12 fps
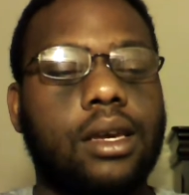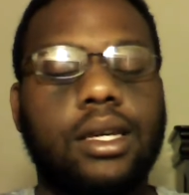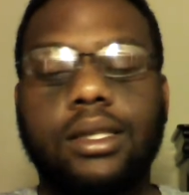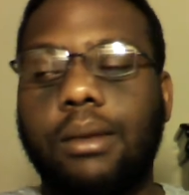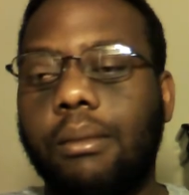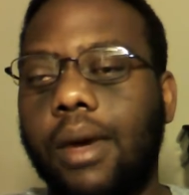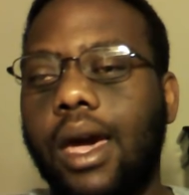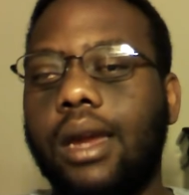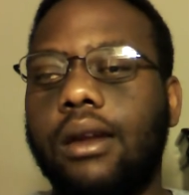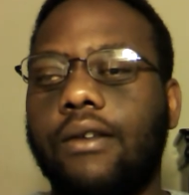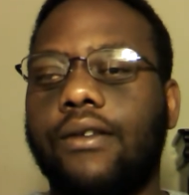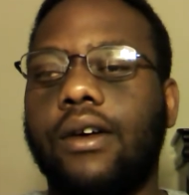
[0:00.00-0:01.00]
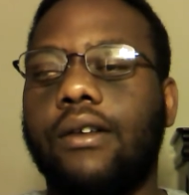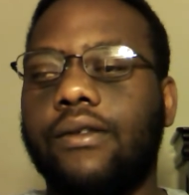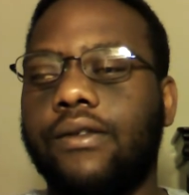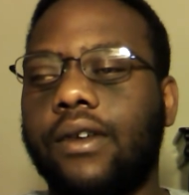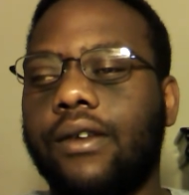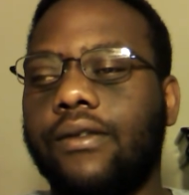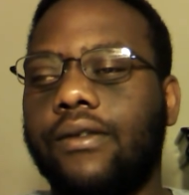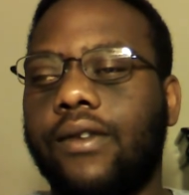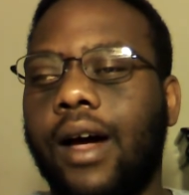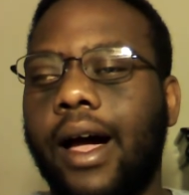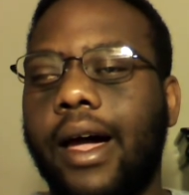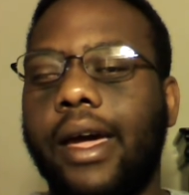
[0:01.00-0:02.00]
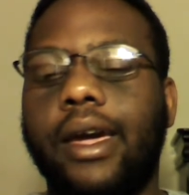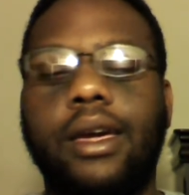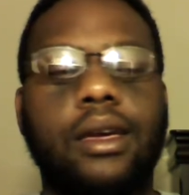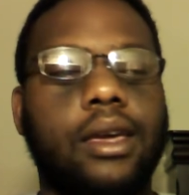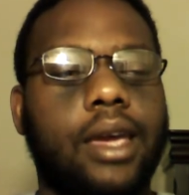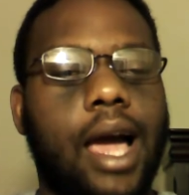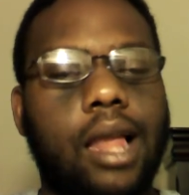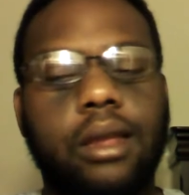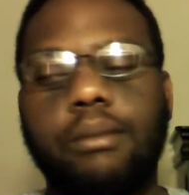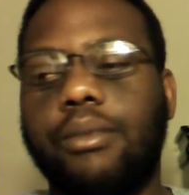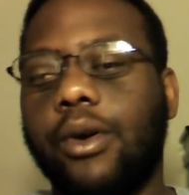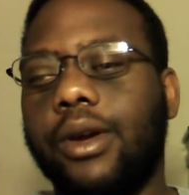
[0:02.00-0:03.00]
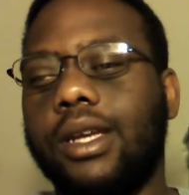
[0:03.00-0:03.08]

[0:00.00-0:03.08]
He's a man of, of, high caliber.